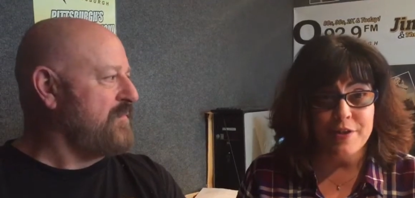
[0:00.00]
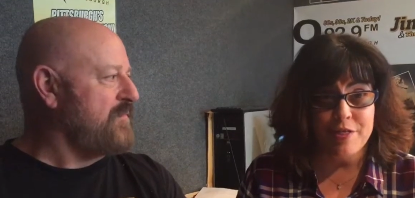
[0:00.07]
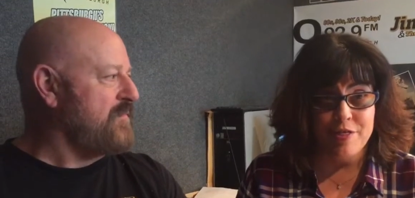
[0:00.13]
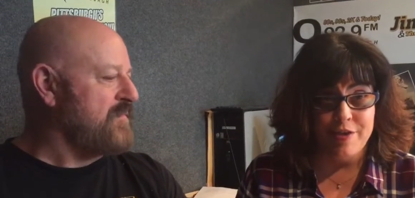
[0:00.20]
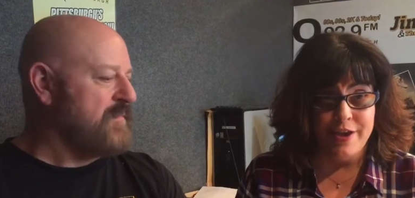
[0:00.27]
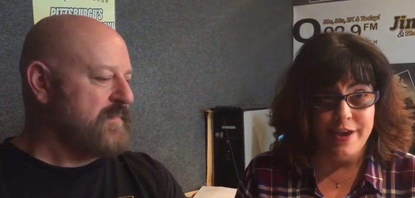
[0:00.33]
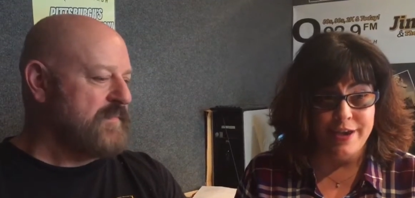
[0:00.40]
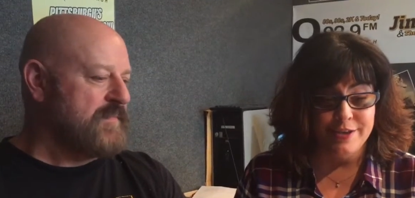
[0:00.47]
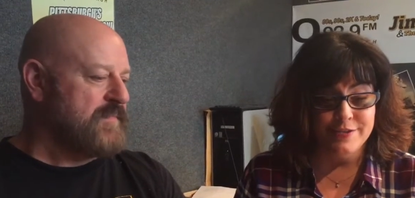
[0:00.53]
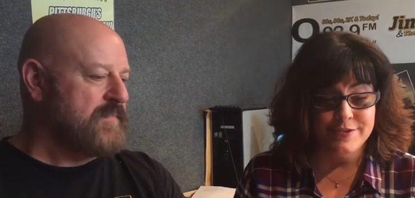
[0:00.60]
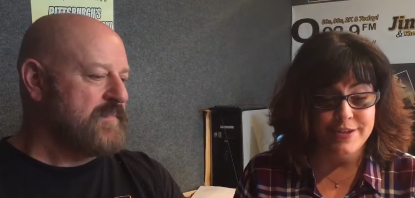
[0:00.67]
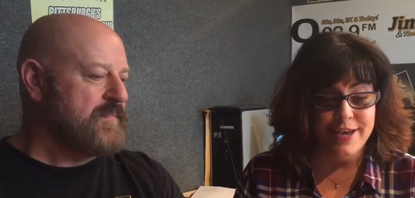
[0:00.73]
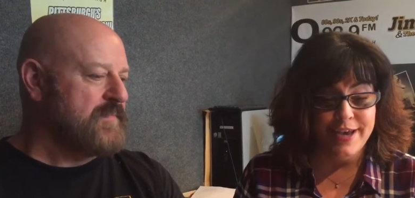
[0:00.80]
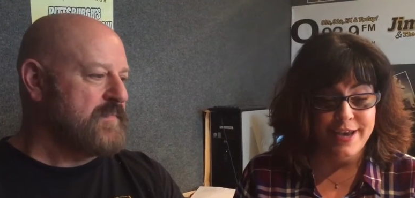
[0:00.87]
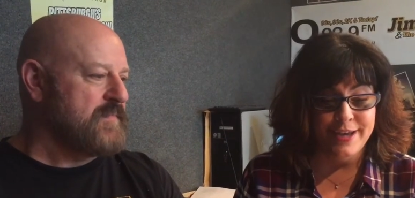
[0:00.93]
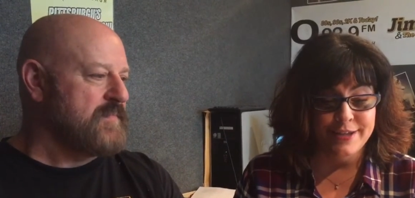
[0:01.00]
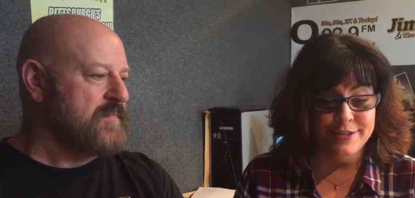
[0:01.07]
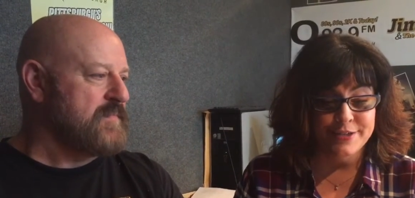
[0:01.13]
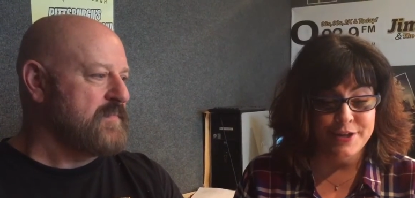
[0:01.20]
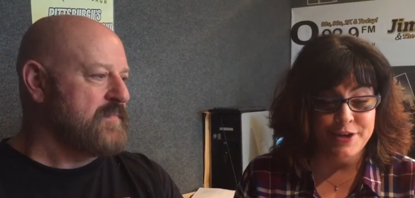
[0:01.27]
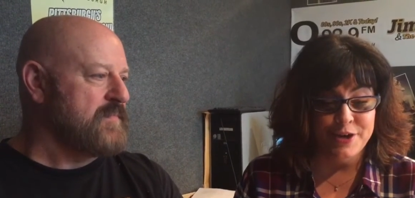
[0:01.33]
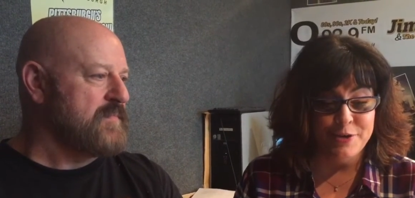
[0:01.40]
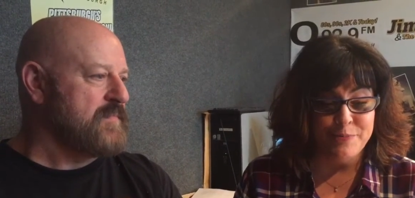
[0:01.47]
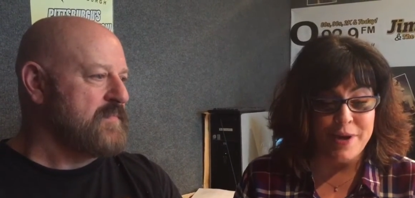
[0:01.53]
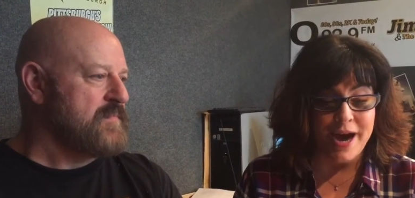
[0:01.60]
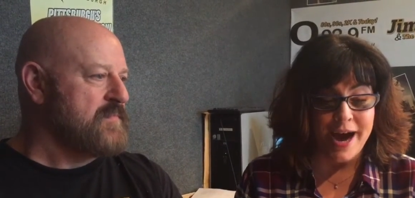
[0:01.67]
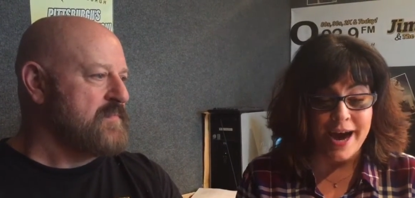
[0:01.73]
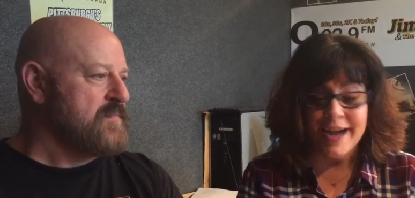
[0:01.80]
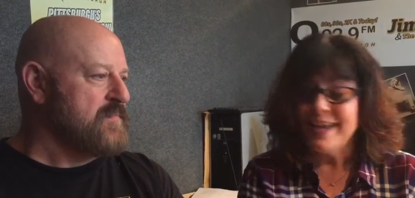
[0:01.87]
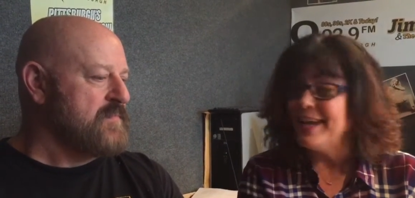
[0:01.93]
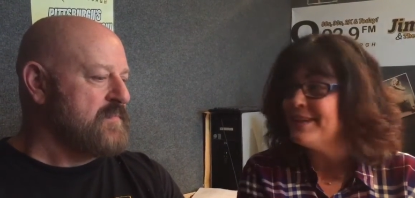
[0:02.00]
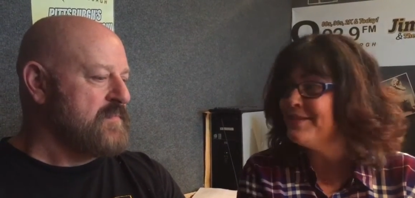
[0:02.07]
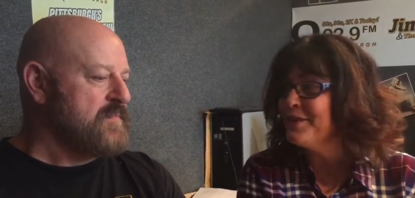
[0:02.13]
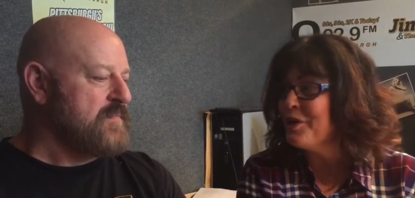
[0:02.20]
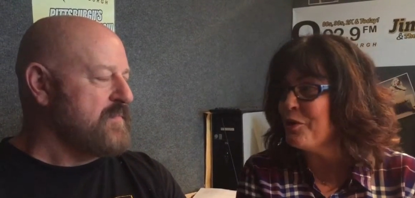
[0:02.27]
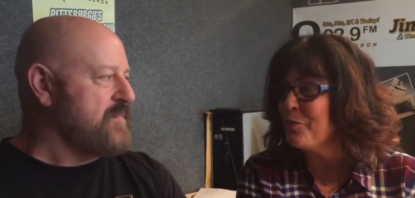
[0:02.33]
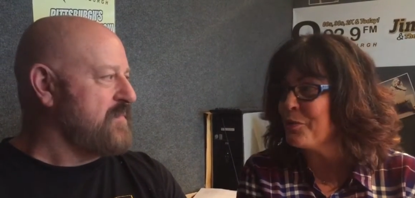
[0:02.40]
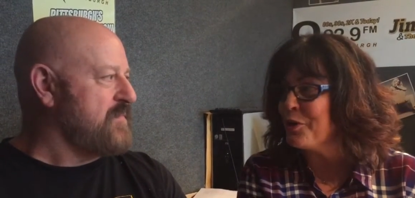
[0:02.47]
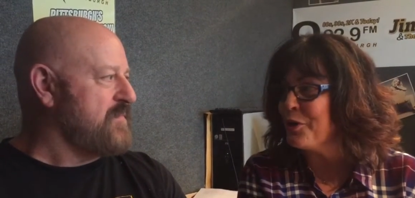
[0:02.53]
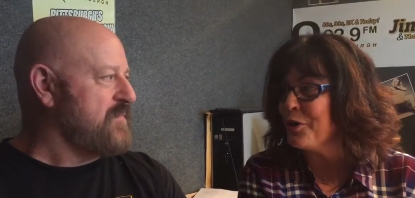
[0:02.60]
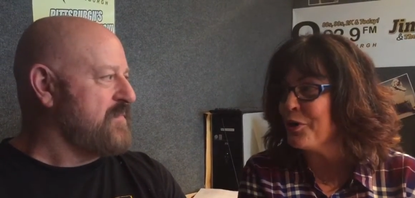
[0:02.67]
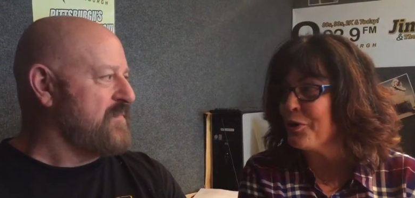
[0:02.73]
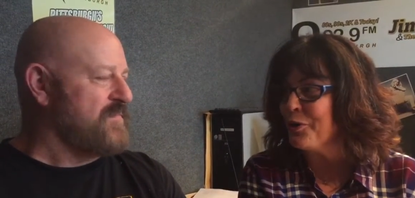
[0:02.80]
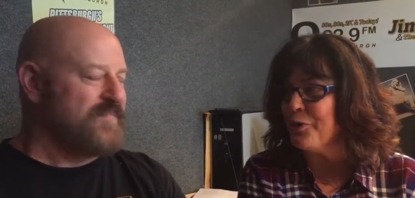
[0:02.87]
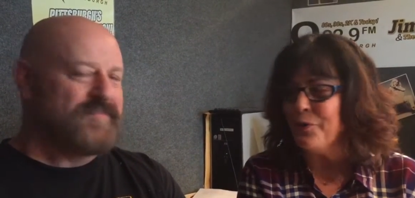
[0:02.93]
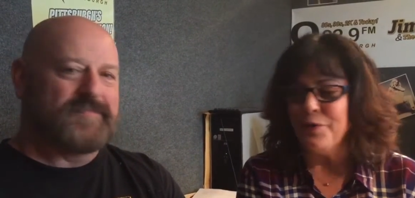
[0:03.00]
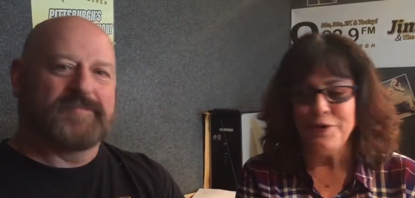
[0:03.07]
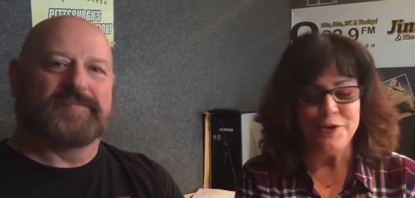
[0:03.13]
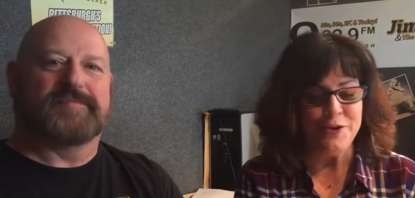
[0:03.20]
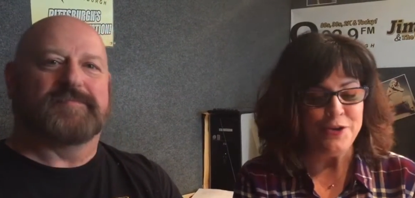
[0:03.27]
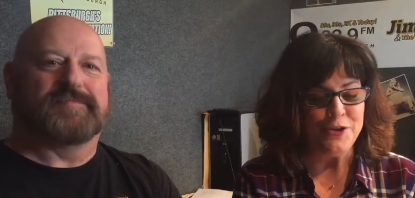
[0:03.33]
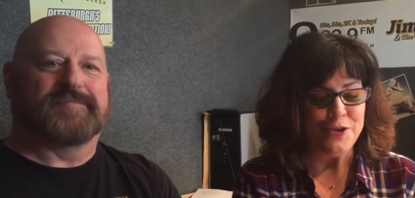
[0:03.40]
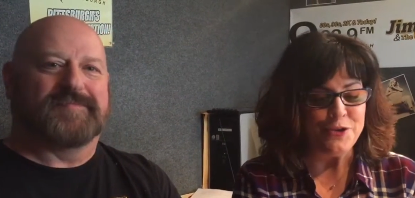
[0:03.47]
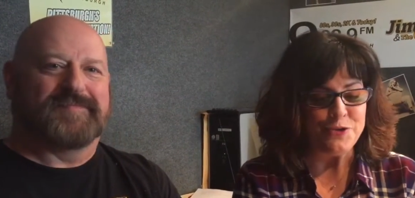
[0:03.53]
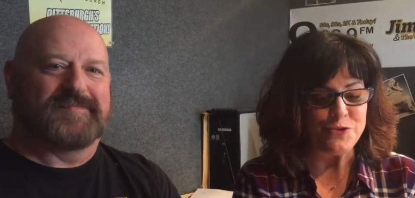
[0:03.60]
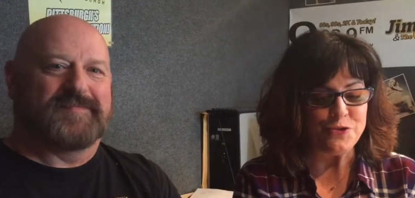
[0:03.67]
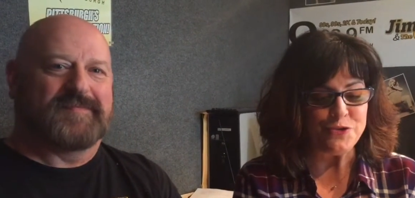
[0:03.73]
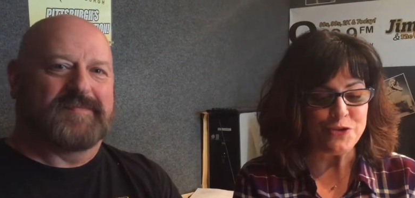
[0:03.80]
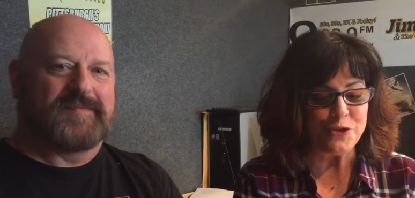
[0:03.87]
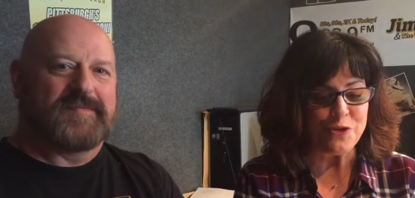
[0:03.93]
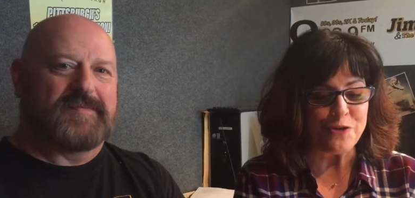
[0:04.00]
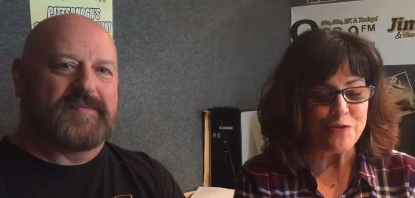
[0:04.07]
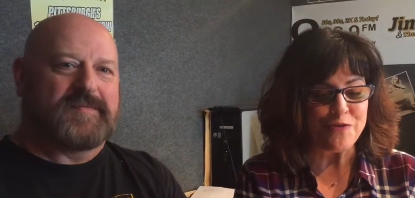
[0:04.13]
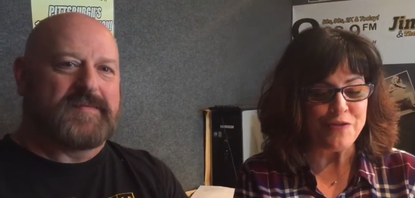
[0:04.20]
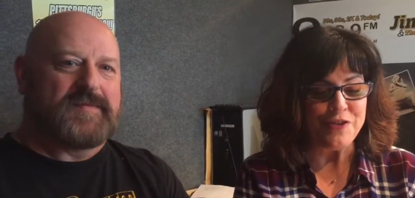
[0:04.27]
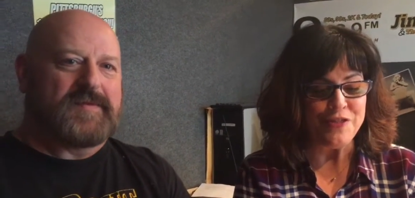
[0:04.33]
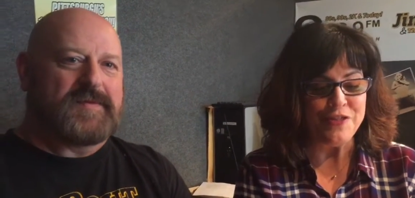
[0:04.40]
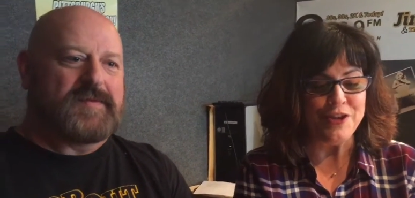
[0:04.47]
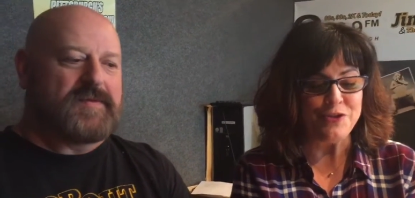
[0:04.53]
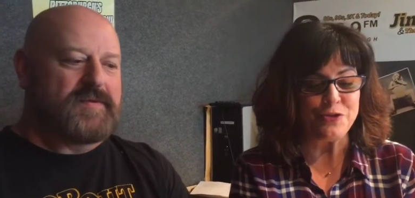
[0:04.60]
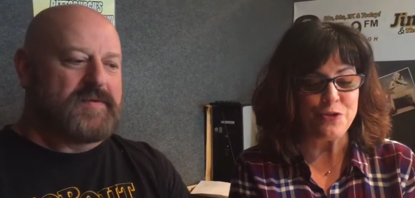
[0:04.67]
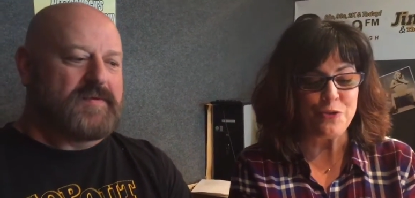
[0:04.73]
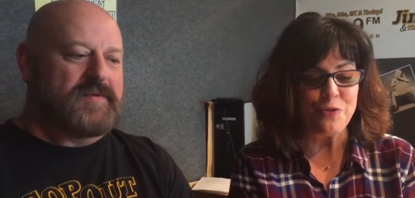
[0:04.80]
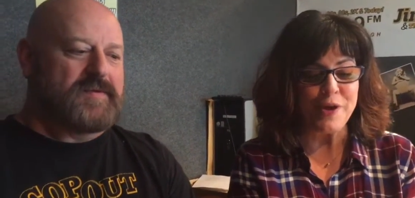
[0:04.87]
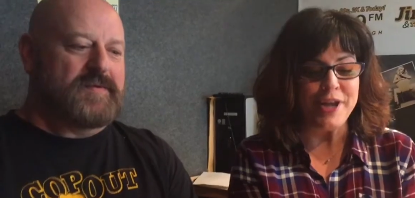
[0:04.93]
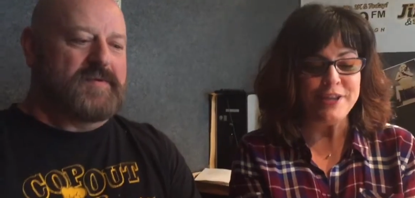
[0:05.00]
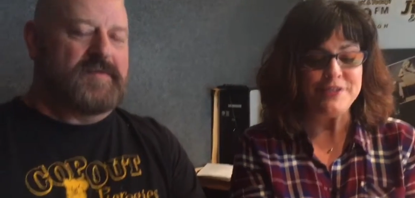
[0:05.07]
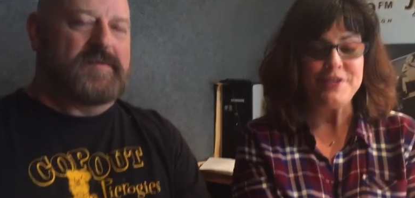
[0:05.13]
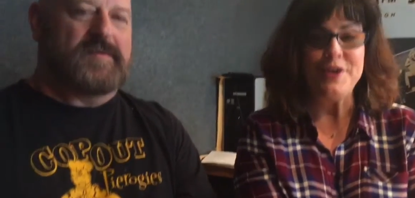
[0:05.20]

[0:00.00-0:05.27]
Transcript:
Speaker 1: things. And um, I get to help Carl serve these great